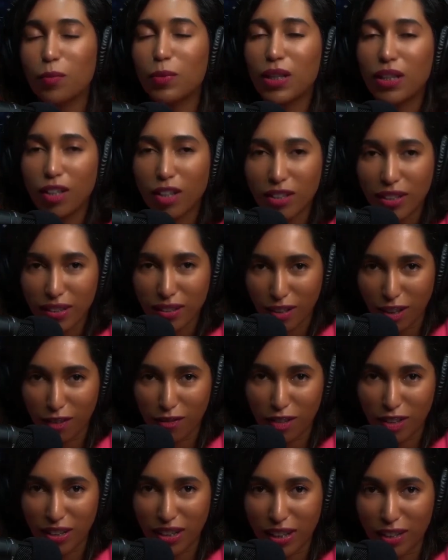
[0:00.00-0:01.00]
we call it
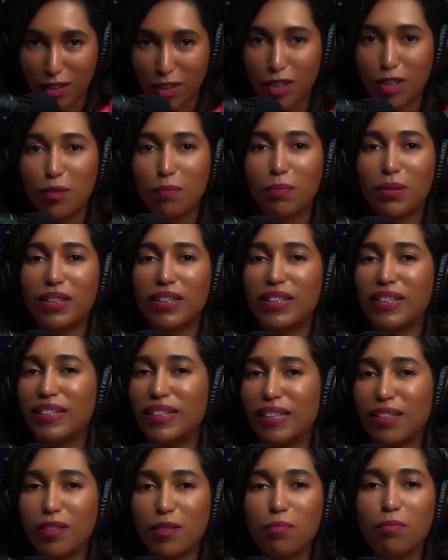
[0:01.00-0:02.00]
cover letter, but it
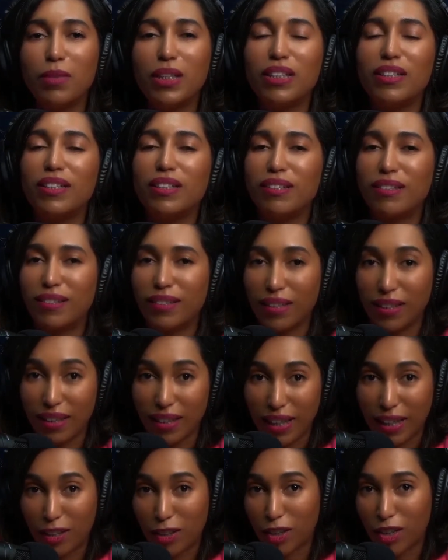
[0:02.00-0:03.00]
doesn't mean it's a
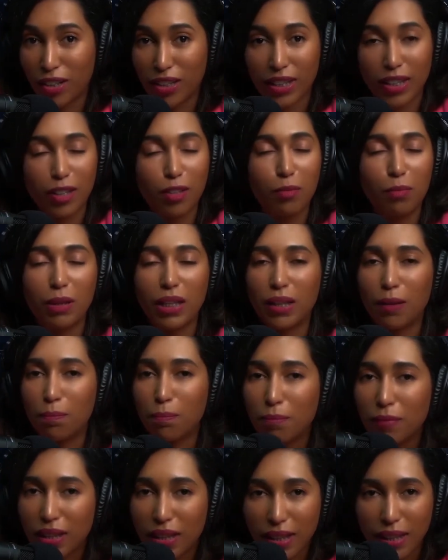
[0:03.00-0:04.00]
letter. It could be
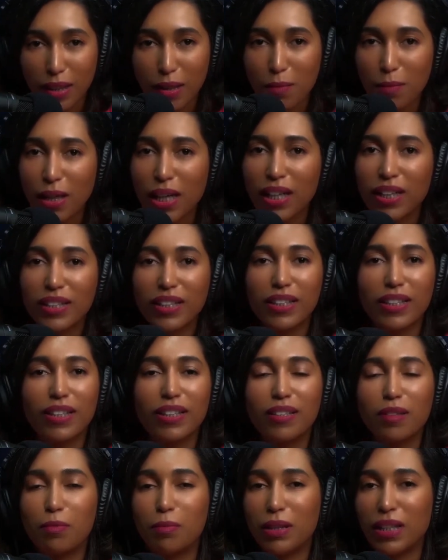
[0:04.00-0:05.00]
an email, it
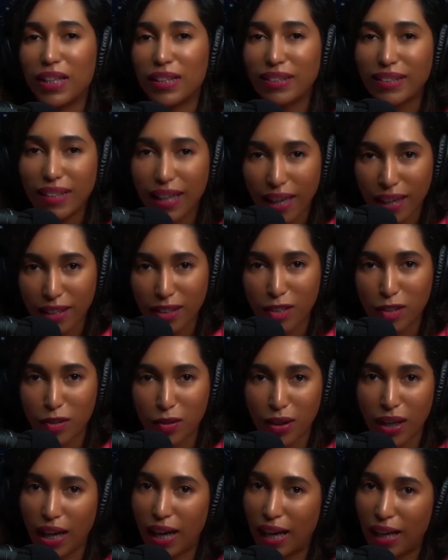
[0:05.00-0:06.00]
could be a text
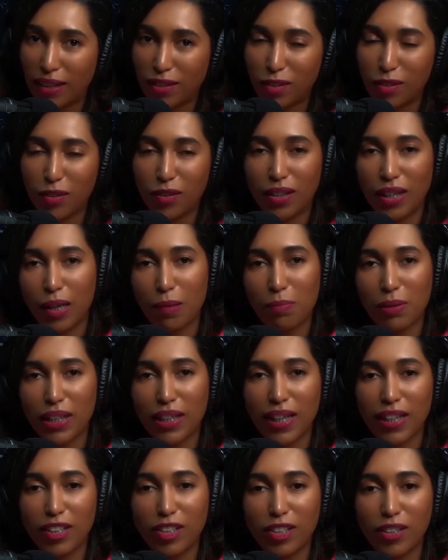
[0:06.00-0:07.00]
you add to the
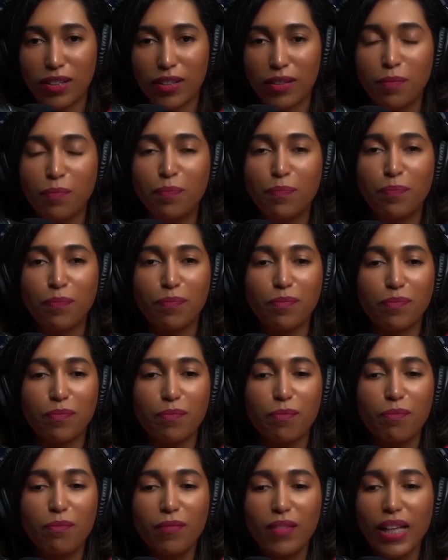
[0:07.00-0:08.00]
application.
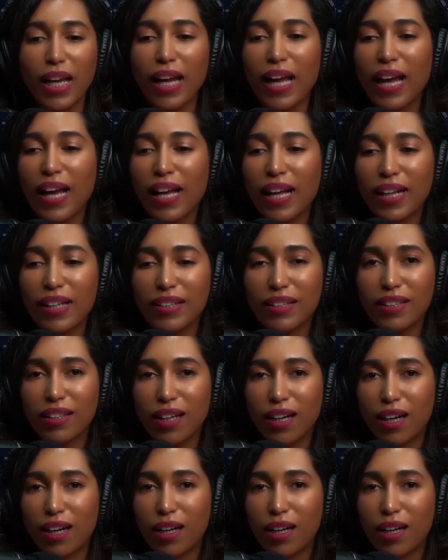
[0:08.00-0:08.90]
And